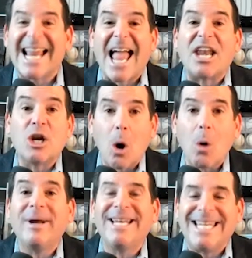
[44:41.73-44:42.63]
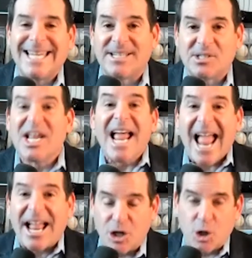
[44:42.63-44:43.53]
and nobody is,
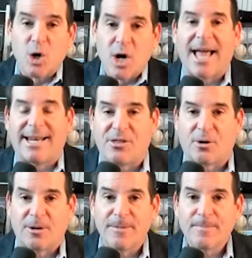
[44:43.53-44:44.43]
and you're not either.